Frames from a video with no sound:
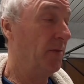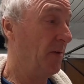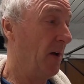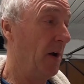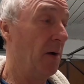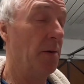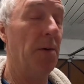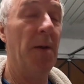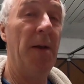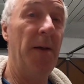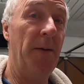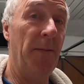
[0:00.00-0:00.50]

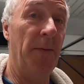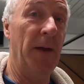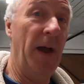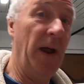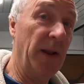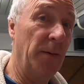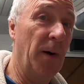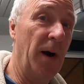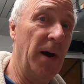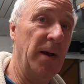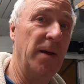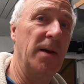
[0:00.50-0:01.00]
So
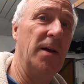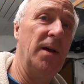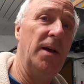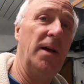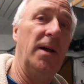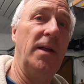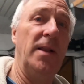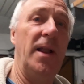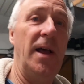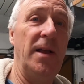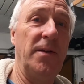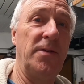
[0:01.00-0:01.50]
anyway,
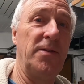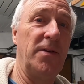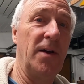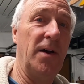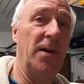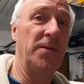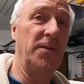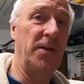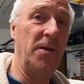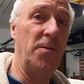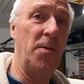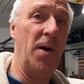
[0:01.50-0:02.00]
let's
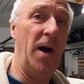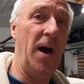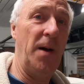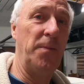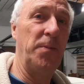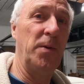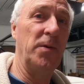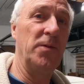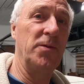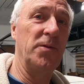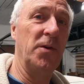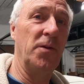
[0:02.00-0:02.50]
see what
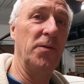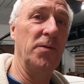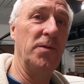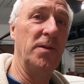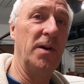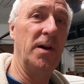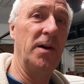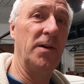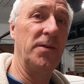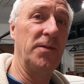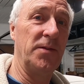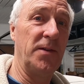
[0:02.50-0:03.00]
happens
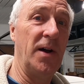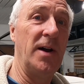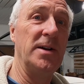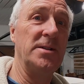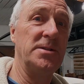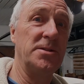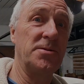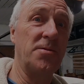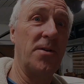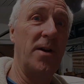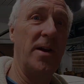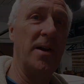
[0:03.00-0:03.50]
on stage